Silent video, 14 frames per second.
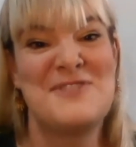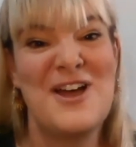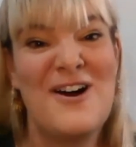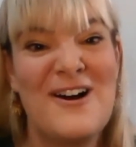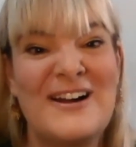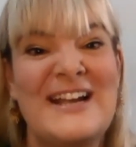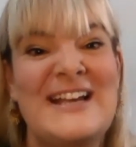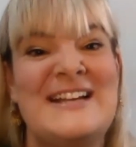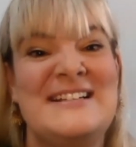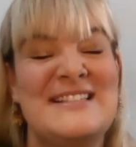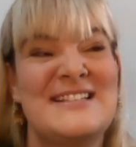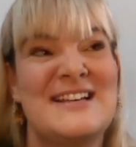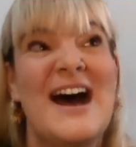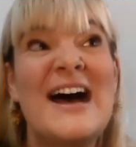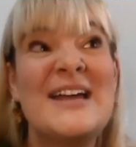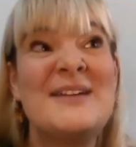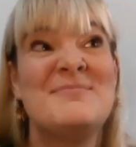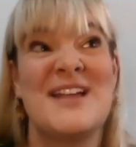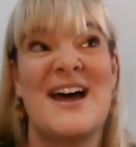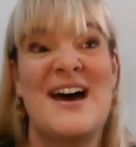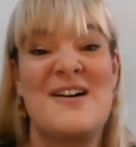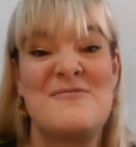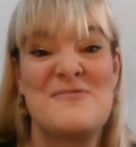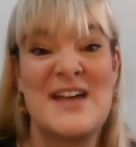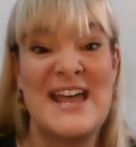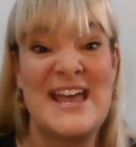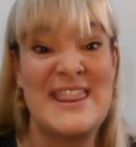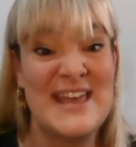we are in a time now
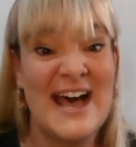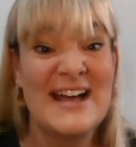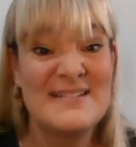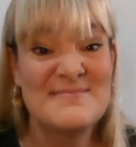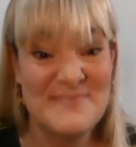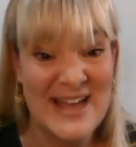where that